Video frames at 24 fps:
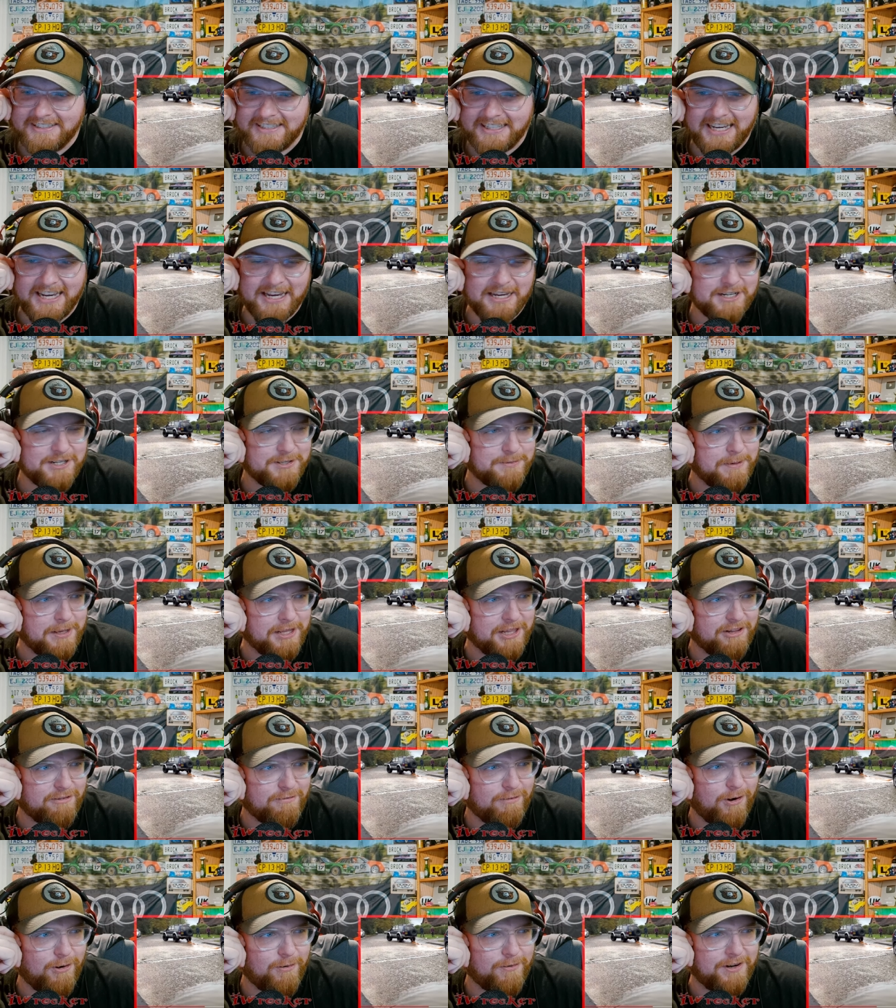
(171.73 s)
can't be
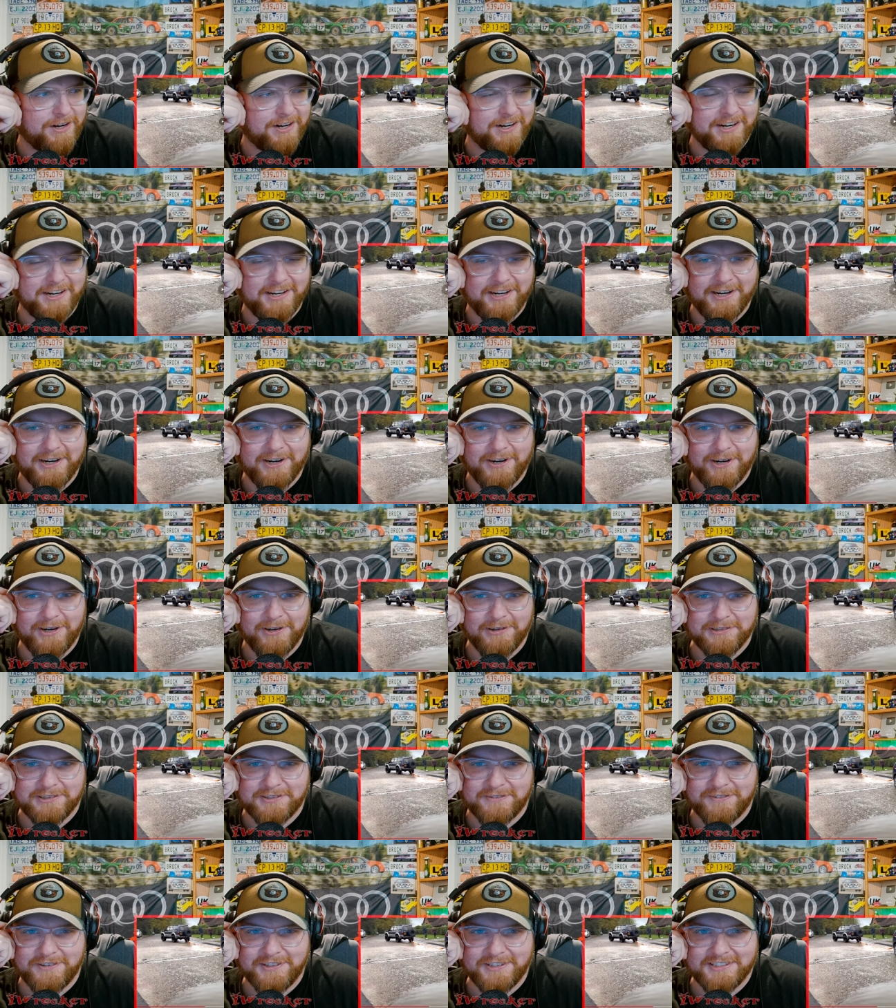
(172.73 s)
throwing it in there
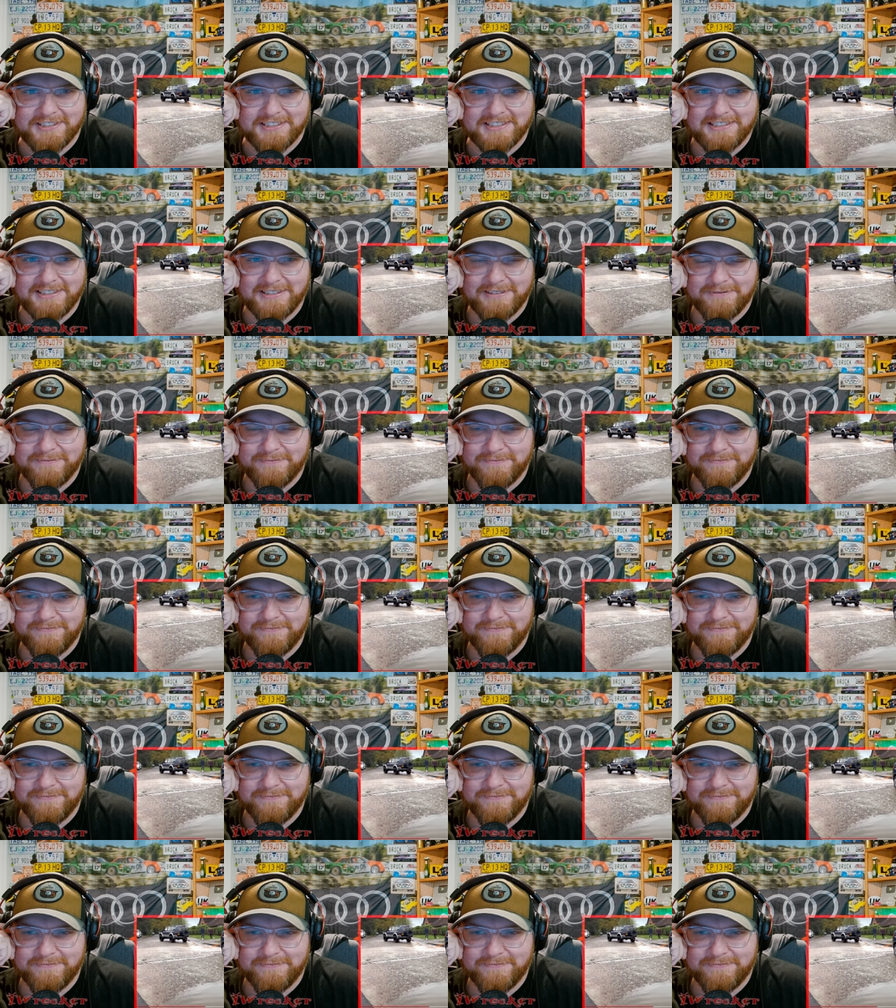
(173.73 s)
nose first.